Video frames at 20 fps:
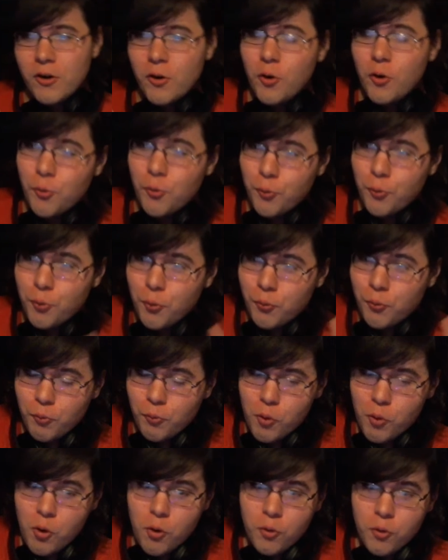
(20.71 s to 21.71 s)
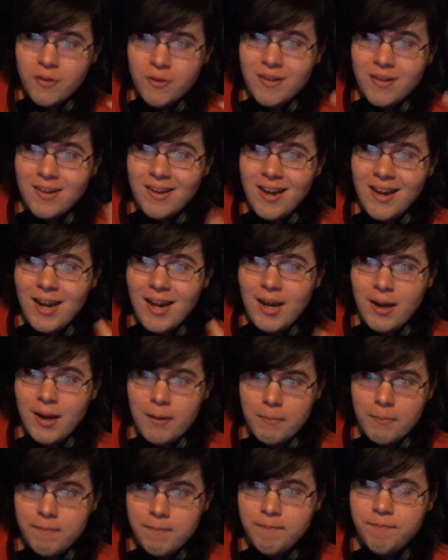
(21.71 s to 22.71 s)
or role
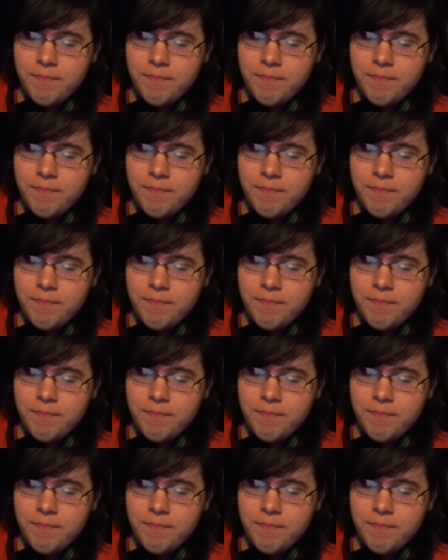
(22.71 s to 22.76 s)
name